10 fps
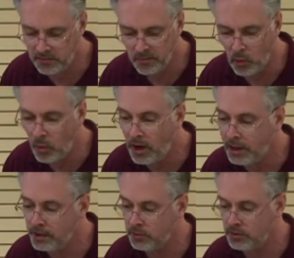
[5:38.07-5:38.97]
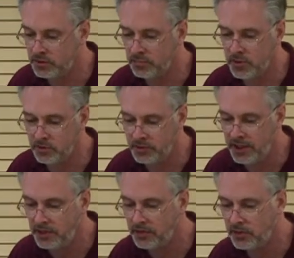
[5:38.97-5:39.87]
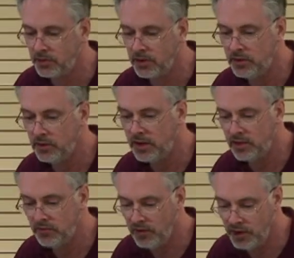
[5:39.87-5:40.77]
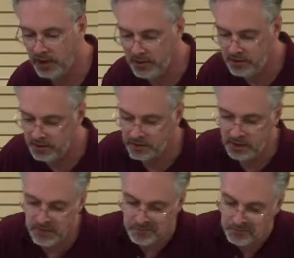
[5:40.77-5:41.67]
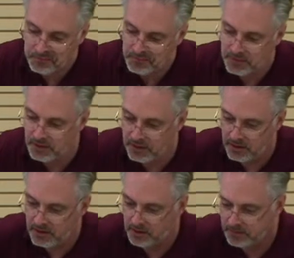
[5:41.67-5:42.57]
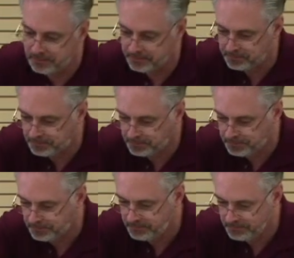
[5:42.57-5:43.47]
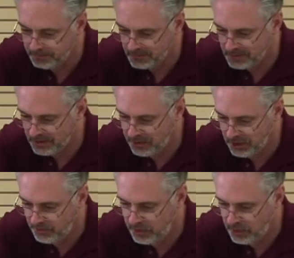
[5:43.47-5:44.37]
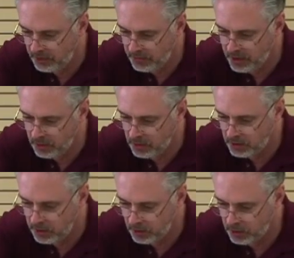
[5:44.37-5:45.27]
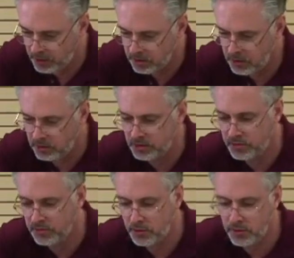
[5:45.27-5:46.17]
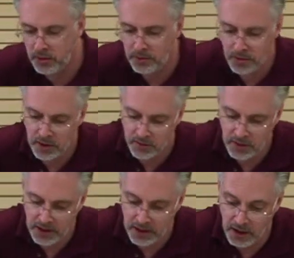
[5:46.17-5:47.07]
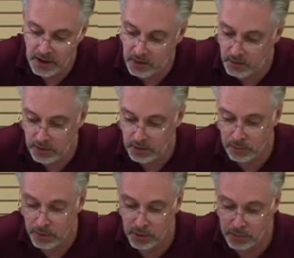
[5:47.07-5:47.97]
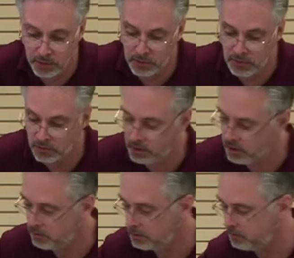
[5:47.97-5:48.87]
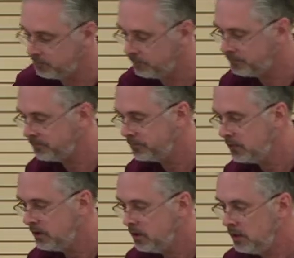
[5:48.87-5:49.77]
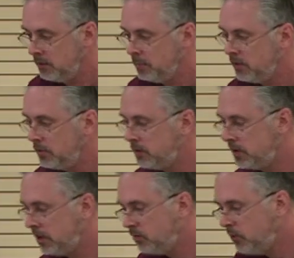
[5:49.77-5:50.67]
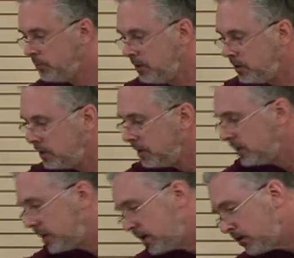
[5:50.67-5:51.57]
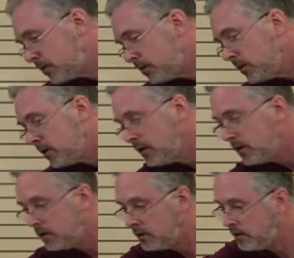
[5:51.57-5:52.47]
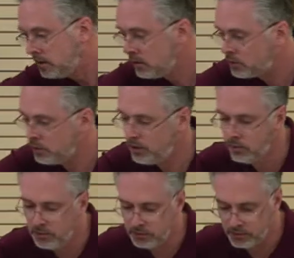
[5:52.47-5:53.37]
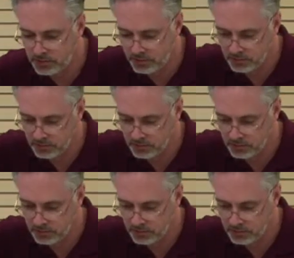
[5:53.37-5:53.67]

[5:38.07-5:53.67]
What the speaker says: White was the most natural color I could find. You know, if you get one of your weird colors of aquarium gravel like aqua or purple, you're gonna have to be really careful painting that out. Tree roots.